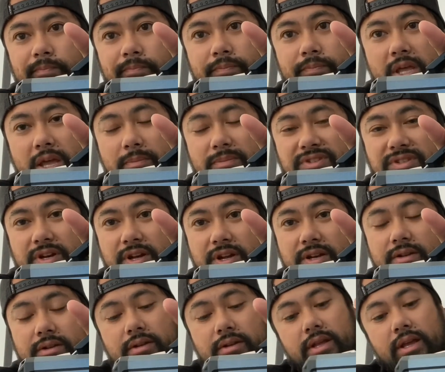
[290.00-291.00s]

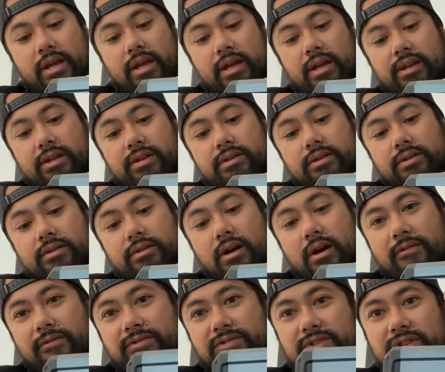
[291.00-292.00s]
Amazon, and
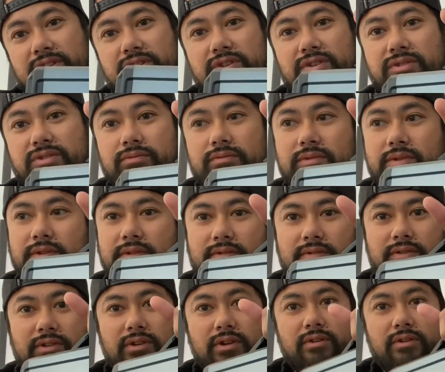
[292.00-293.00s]
obviously you can,
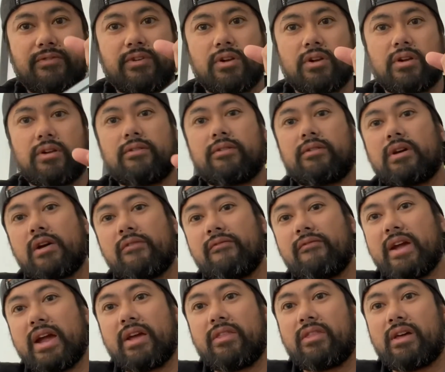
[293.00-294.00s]
you know, if you're a
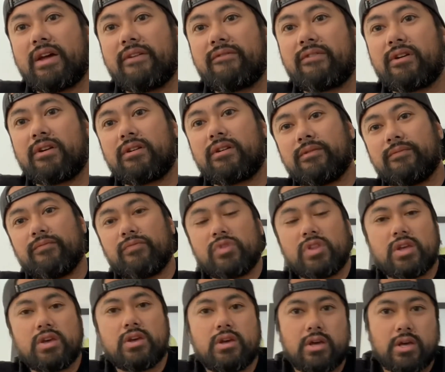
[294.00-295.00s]
van lifer,
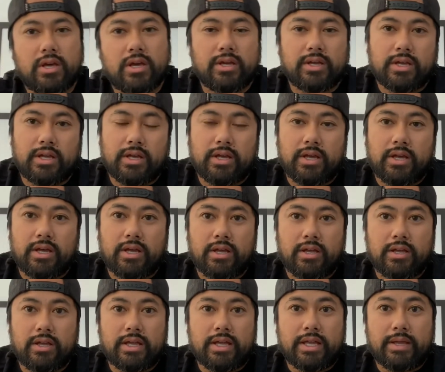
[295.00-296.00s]

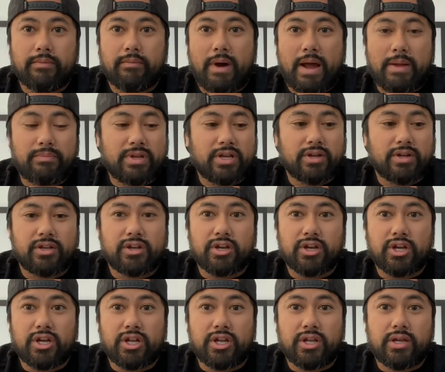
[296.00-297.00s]
it might be a
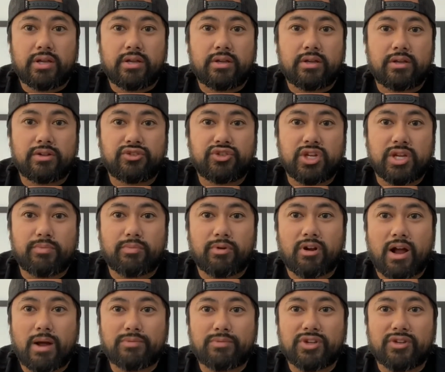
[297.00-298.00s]
good cheaper
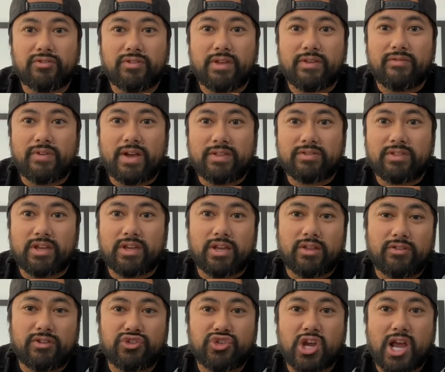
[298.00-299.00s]
option than like
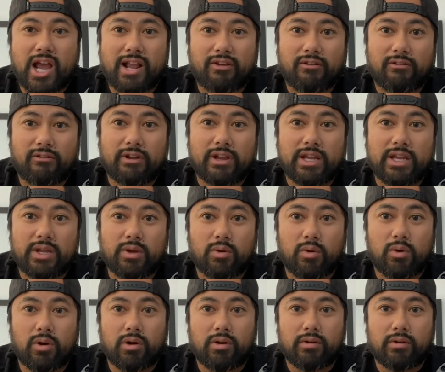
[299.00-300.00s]
the Jackery
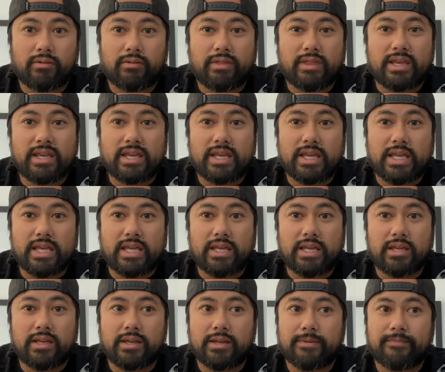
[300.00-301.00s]
or
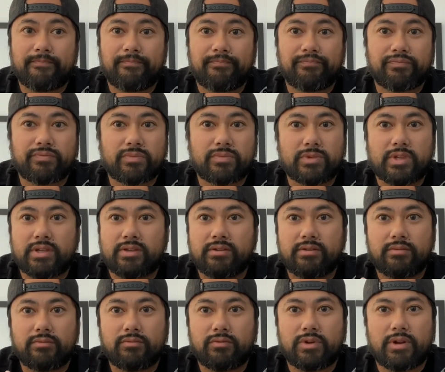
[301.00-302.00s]
the
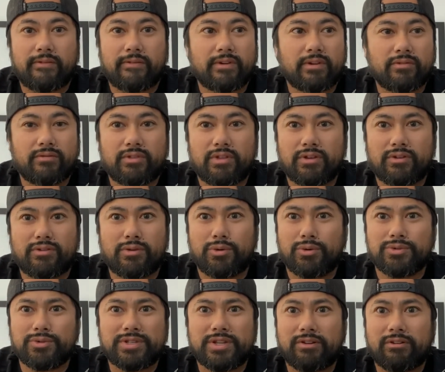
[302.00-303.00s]
whatever, the
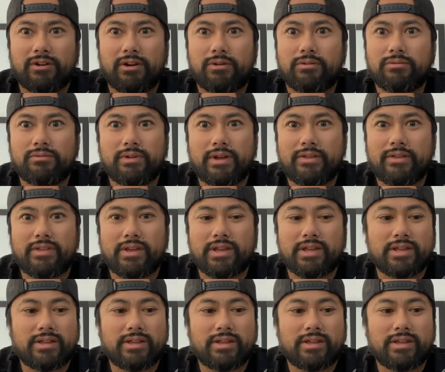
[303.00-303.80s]
Goal Zero, I think